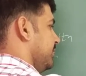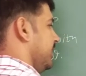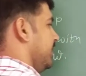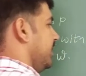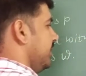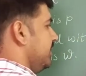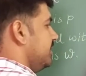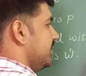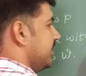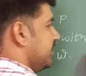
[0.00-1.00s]
a line
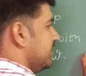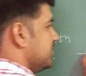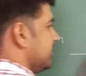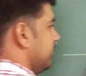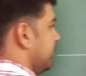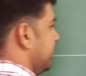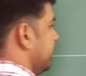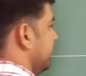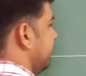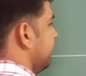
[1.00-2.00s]
in the Cartesian
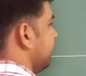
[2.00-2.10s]
plane.